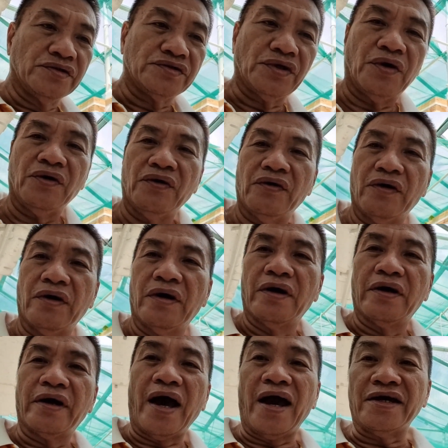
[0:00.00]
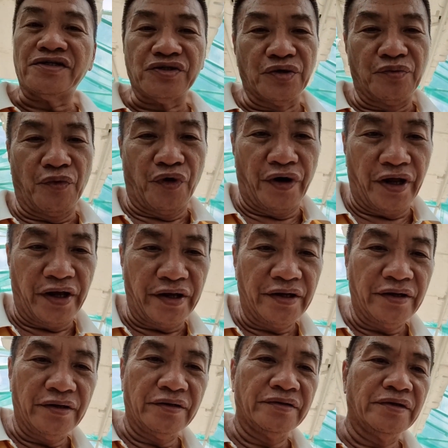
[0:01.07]
So, guys, good morning.
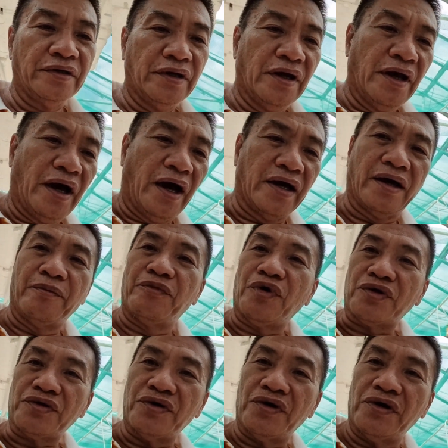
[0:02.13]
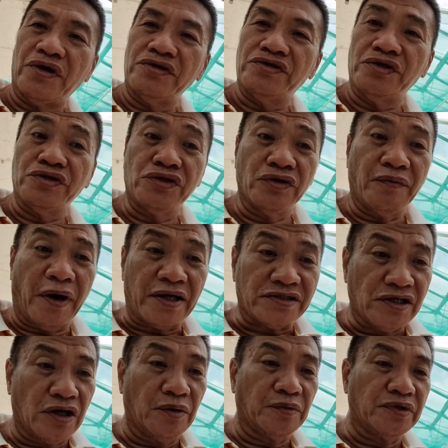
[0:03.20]
I am Dr. Jojo
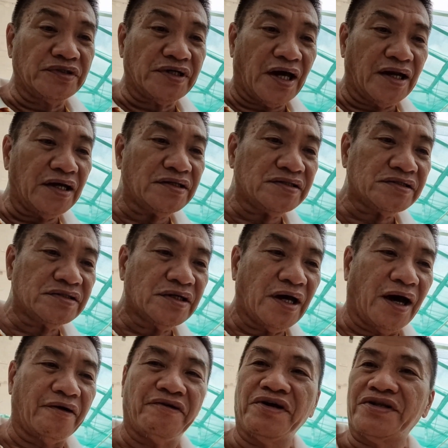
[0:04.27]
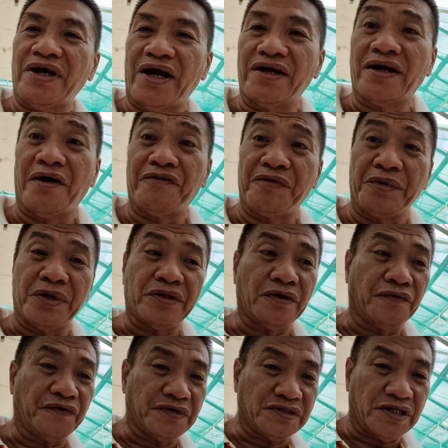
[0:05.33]
Maxilum Gonzalez, a retired government
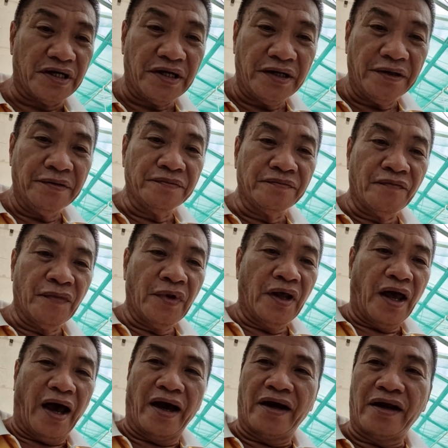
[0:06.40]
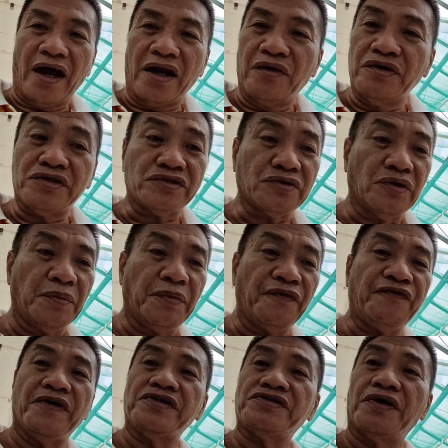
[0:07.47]
officer, a graduate school
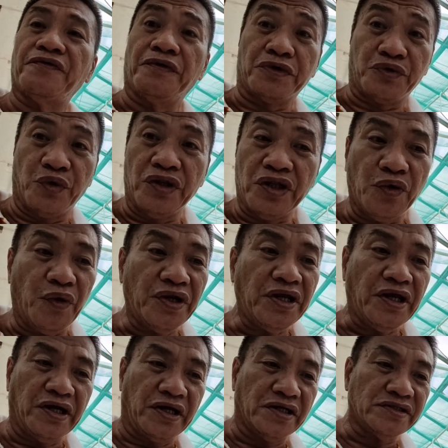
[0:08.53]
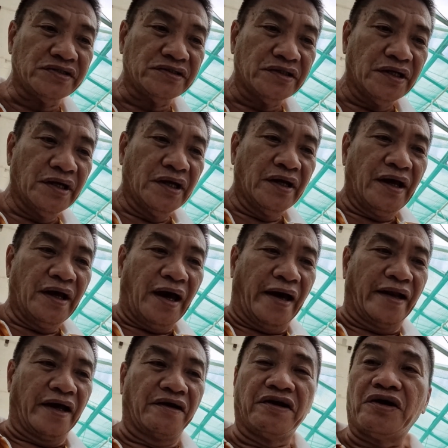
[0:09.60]
professor for 21 years,
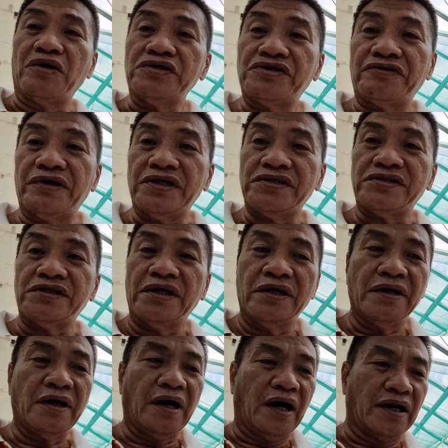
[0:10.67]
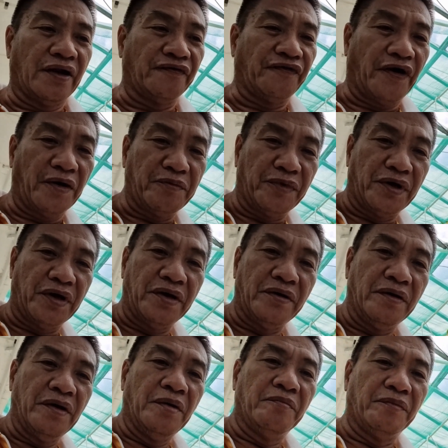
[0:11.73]
an agriculturist, and a
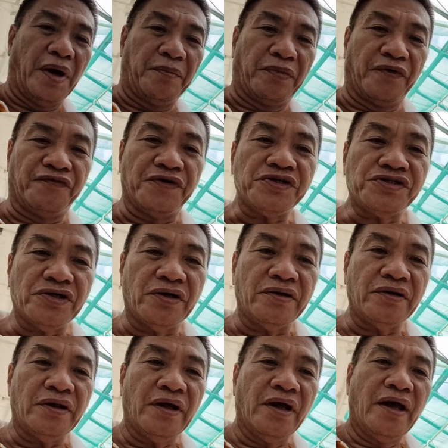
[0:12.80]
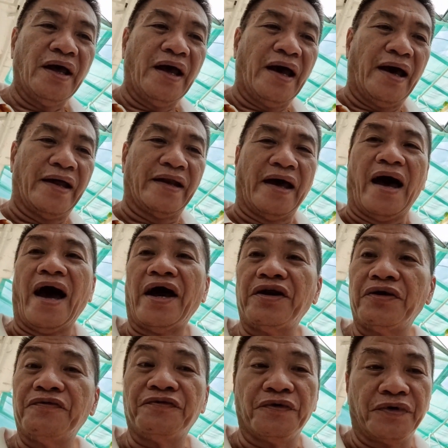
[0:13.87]
farmer by profession, and a
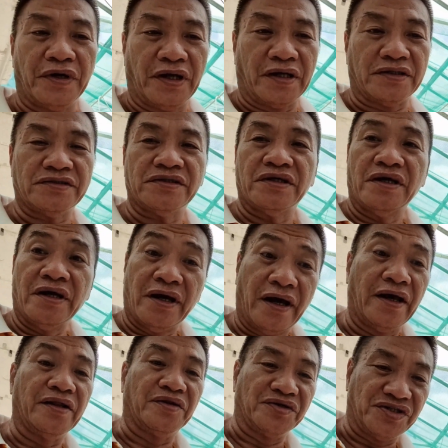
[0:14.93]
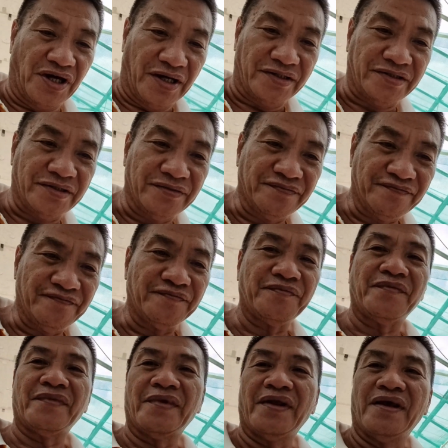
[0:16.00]
hydroponics enthusiast.
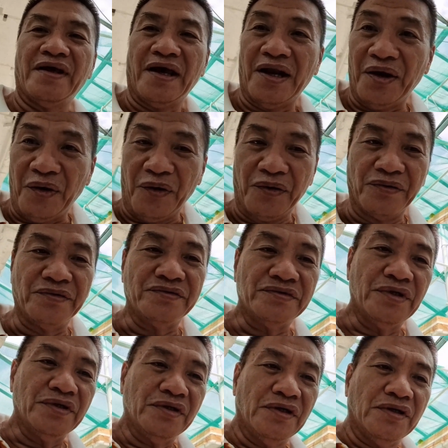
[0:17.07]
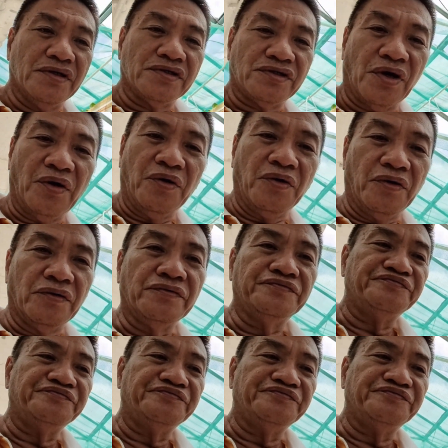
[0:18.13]
Hello. So,